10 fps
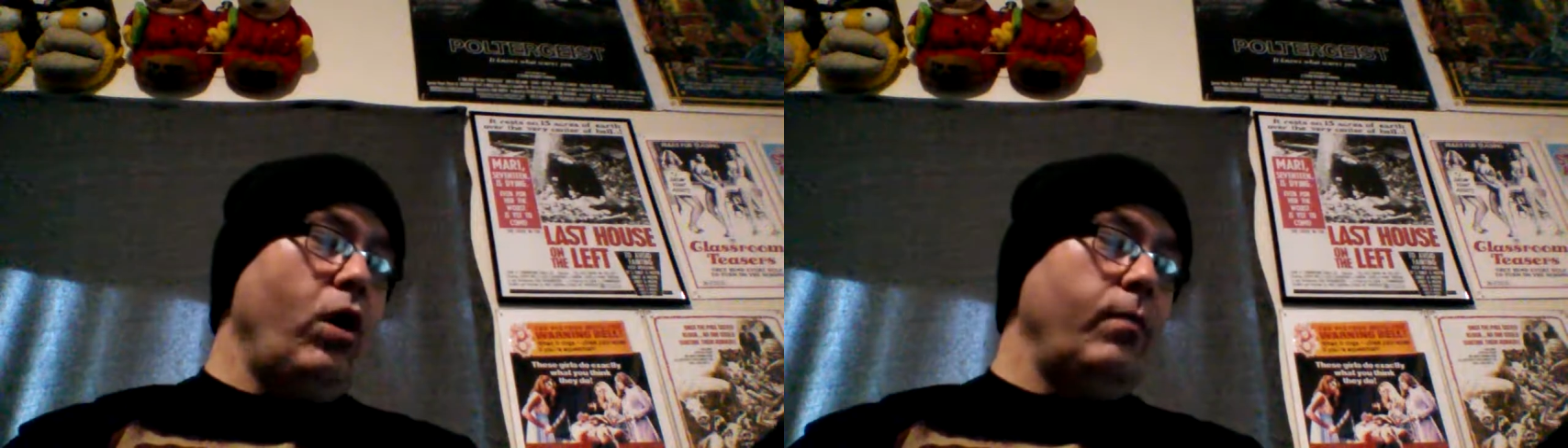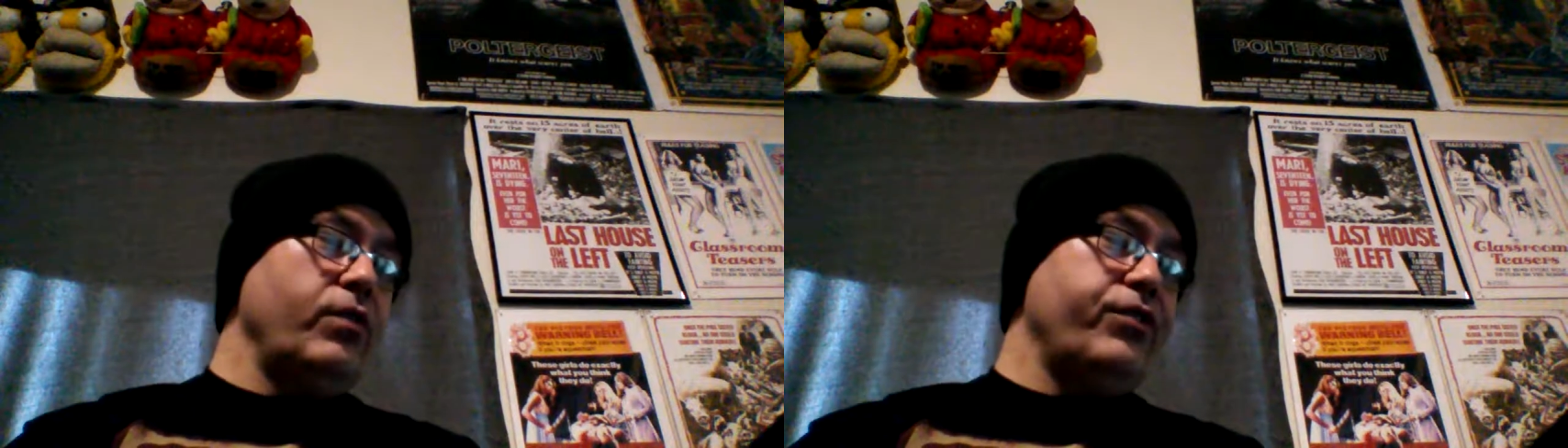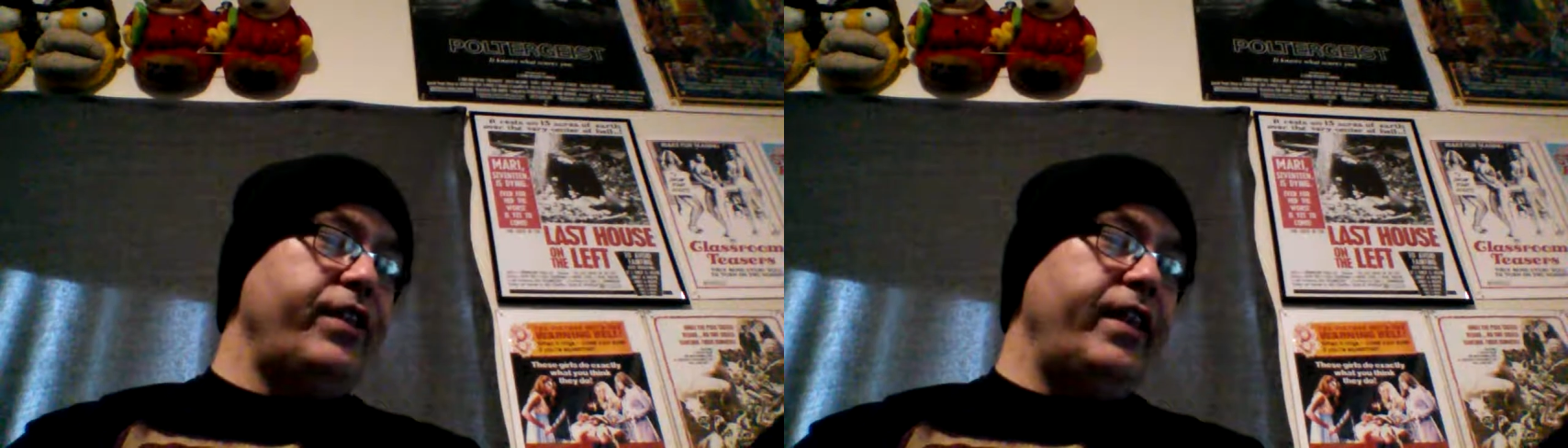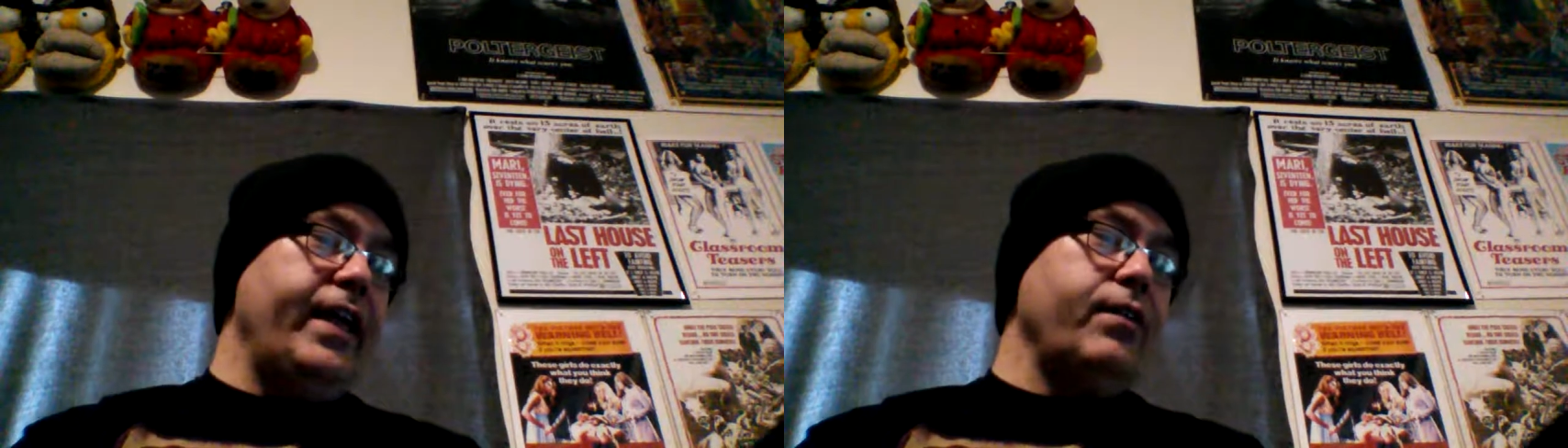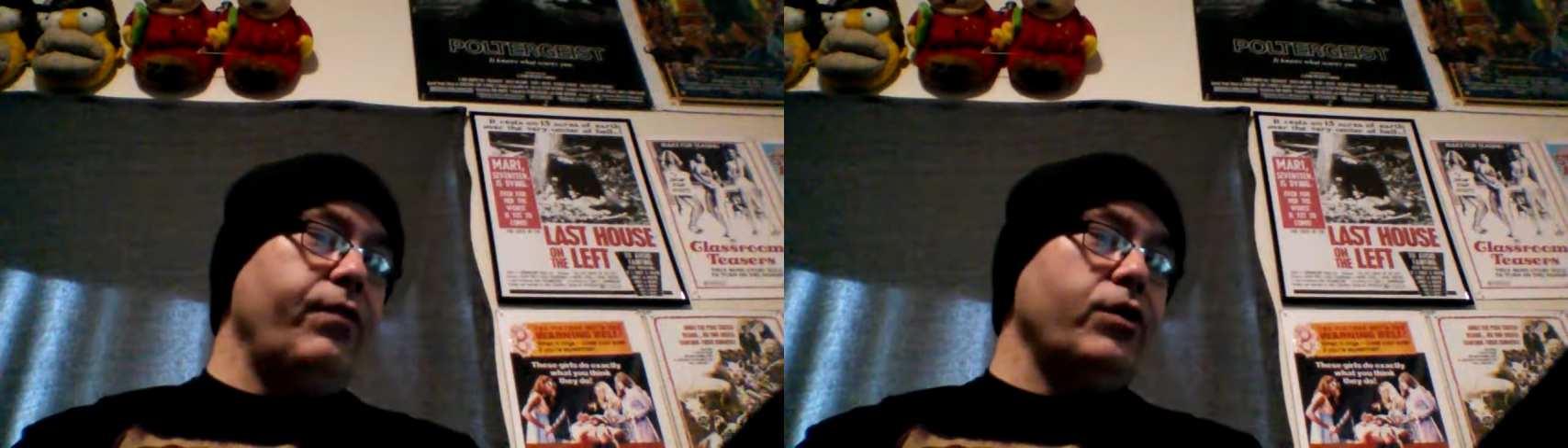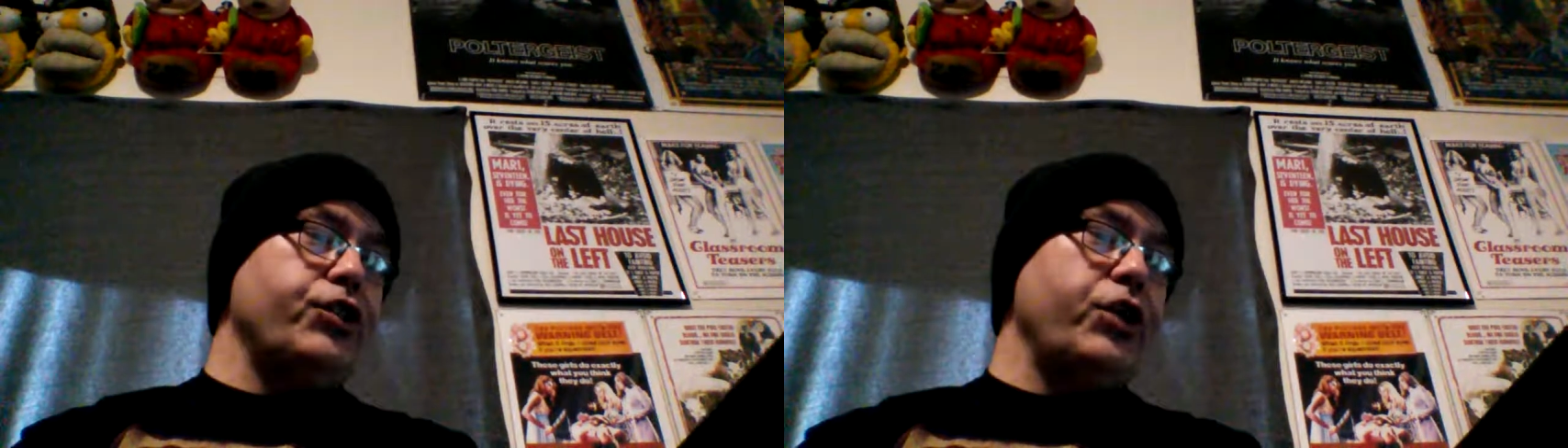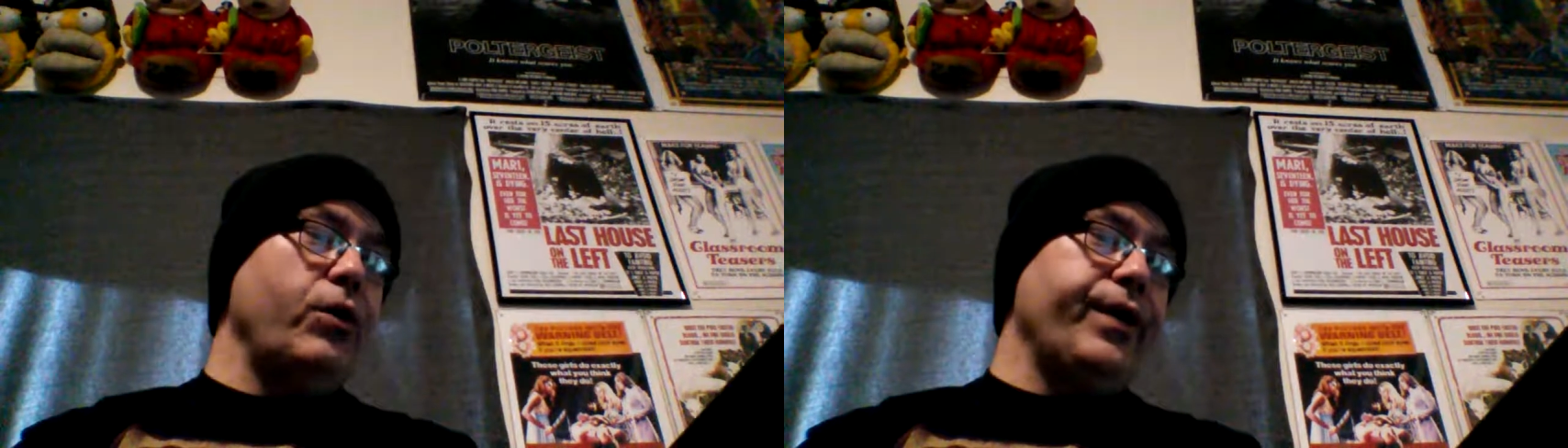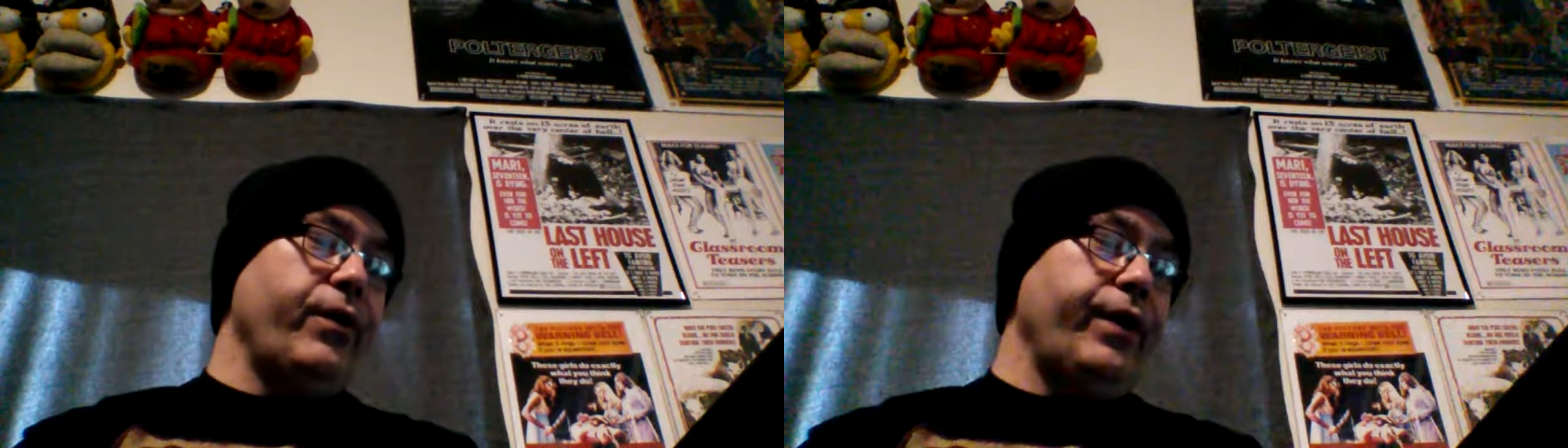almost to the end of our show
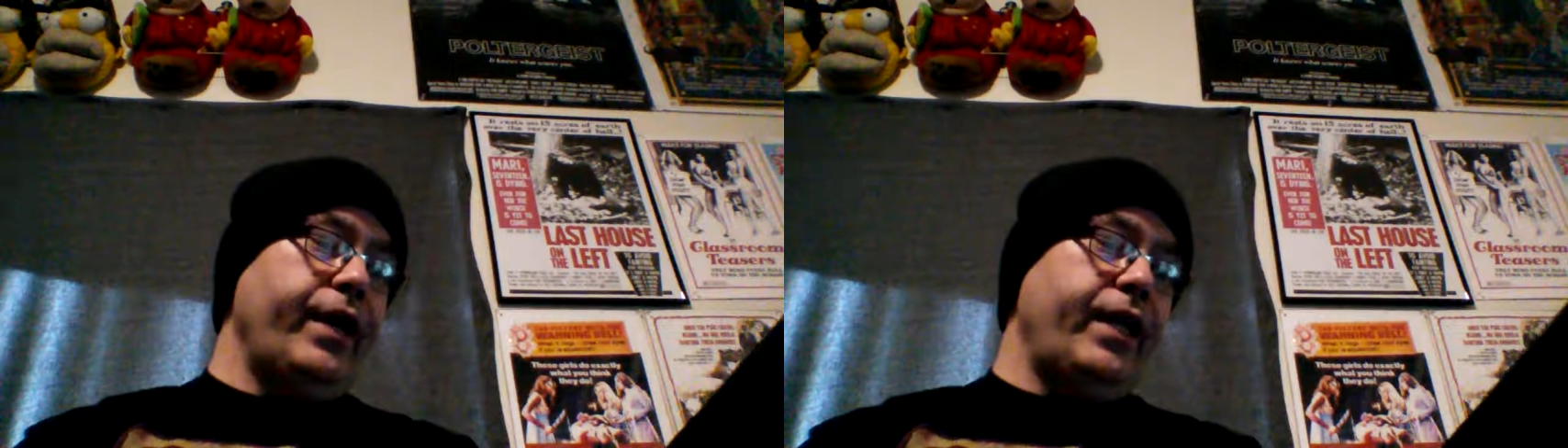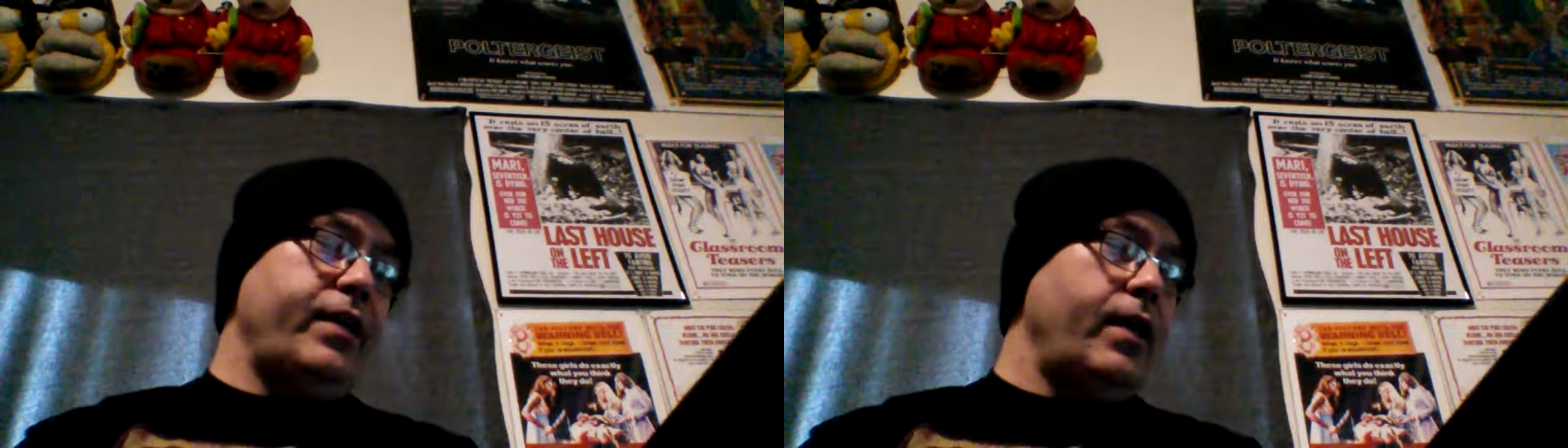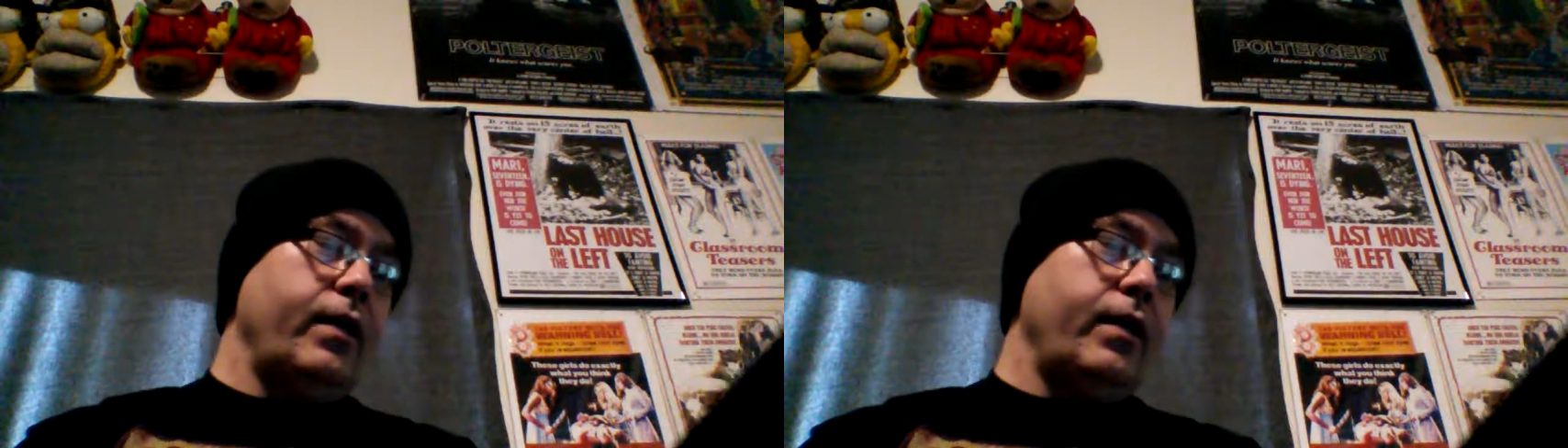here, and